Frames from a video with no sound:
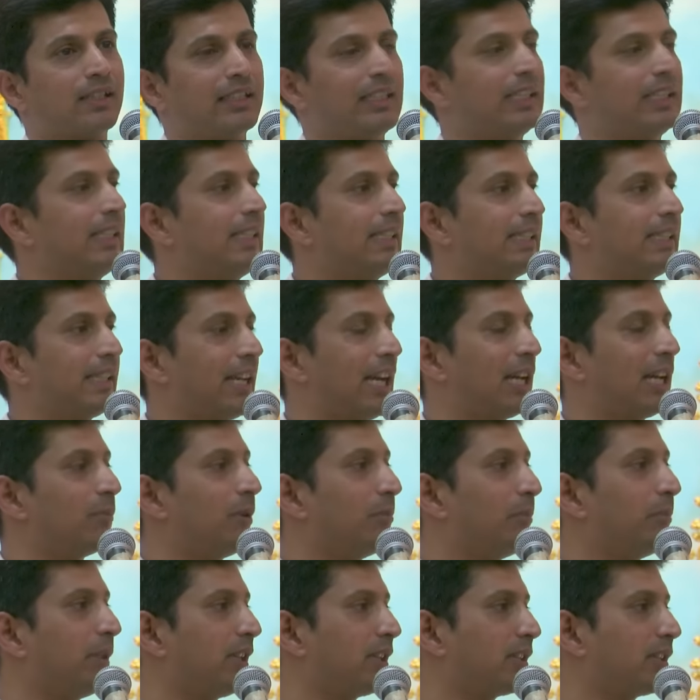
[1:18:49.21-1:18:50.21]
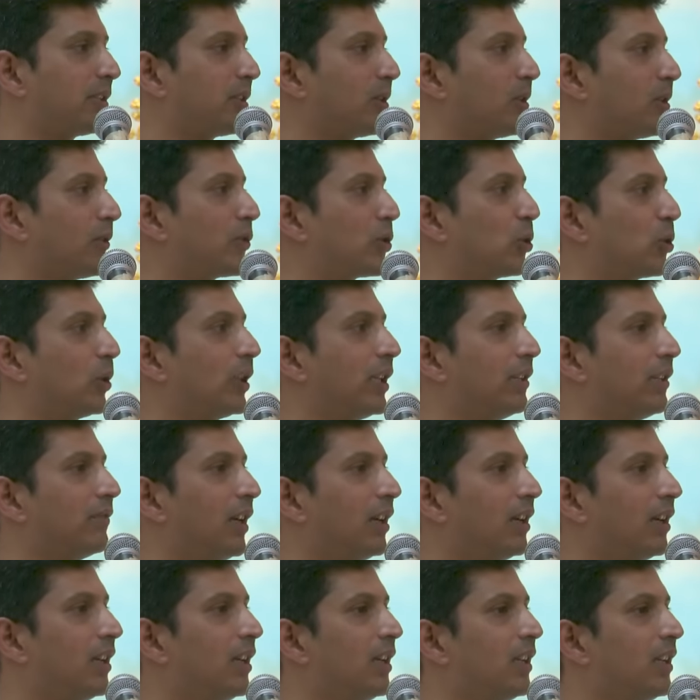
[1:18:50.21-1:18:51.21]
He didn't say, "I am a minister of
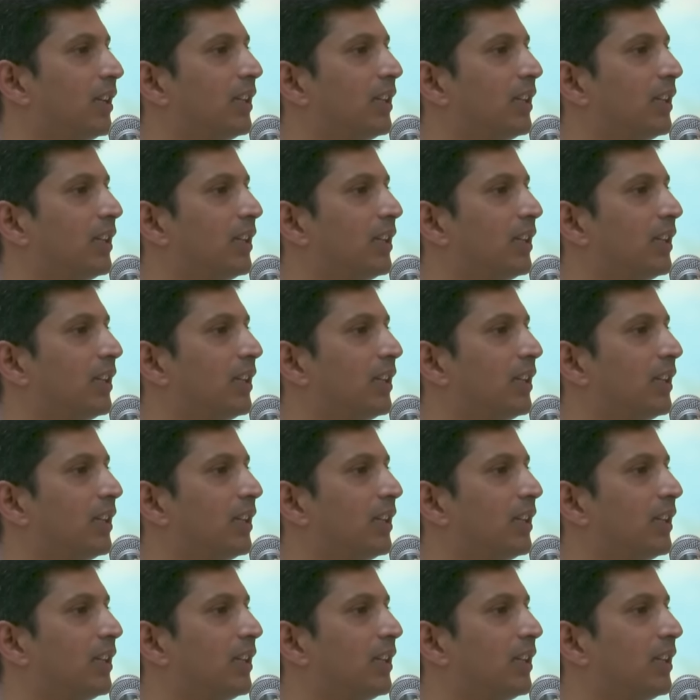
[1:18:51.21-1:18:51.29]
Sugriva."